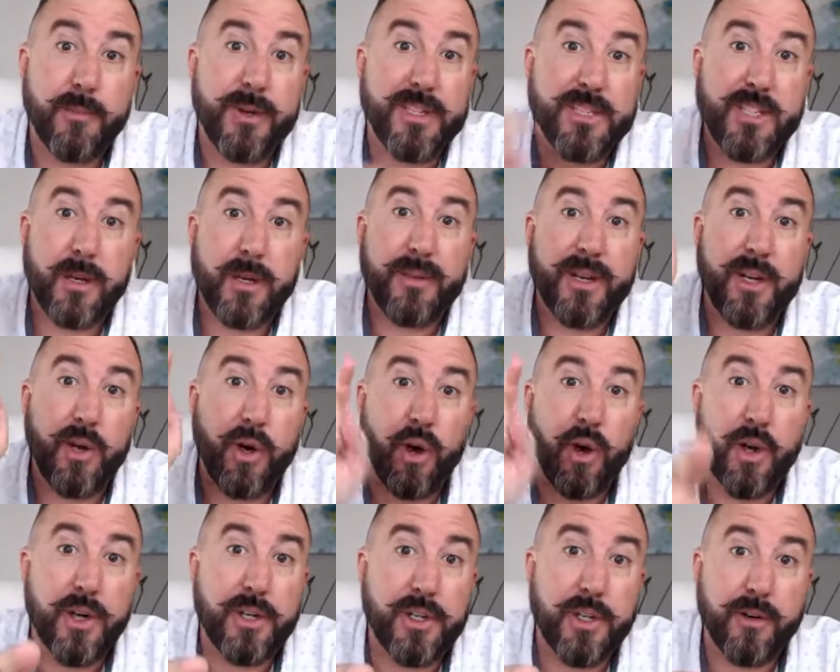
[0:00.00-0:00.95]
It's going to be
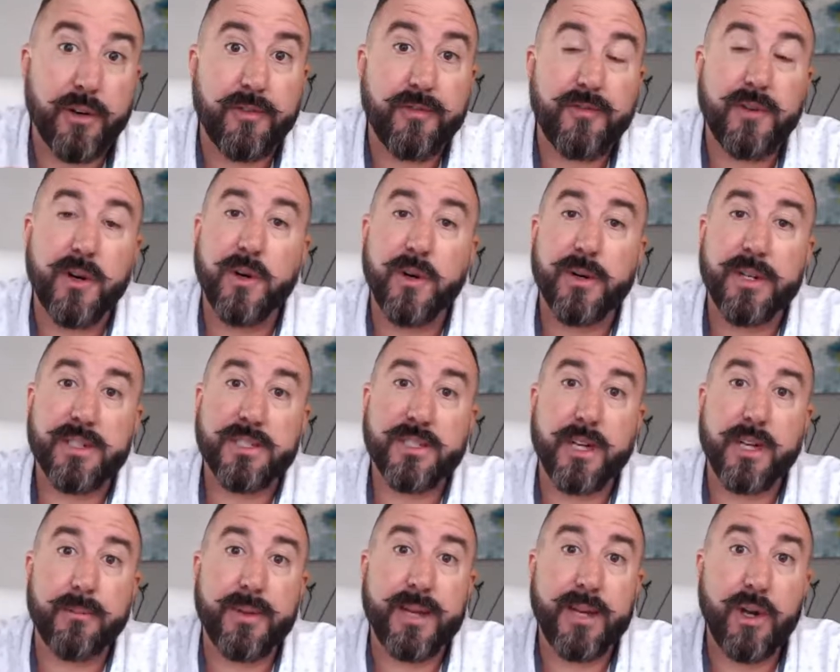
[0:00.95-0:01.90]
on your phone. It's going
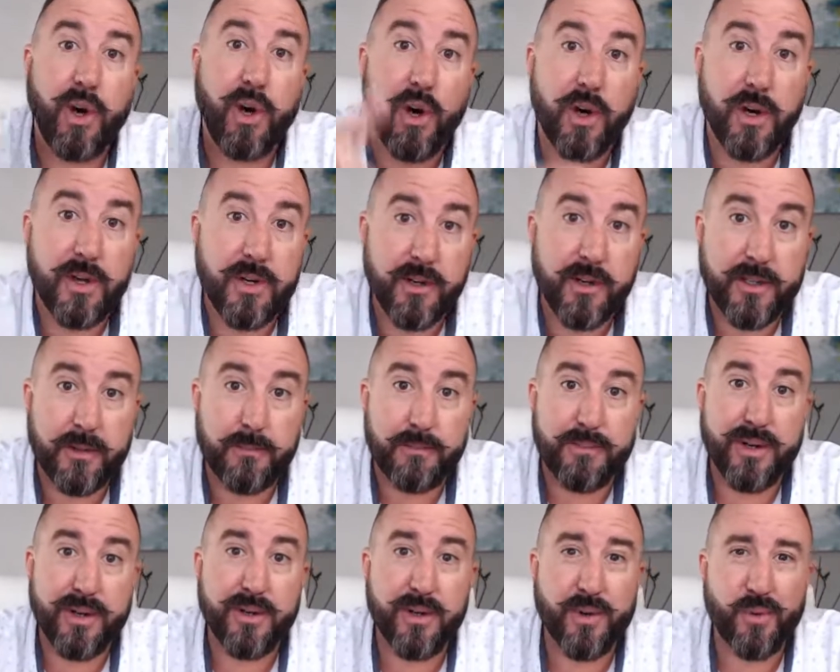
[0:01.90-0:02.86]
to be on your
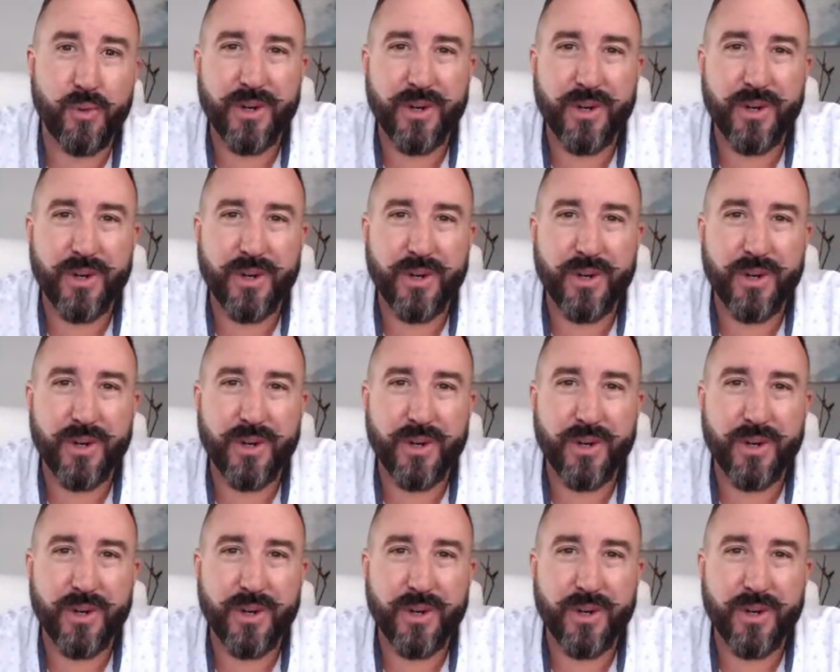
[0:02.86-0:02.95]
computer.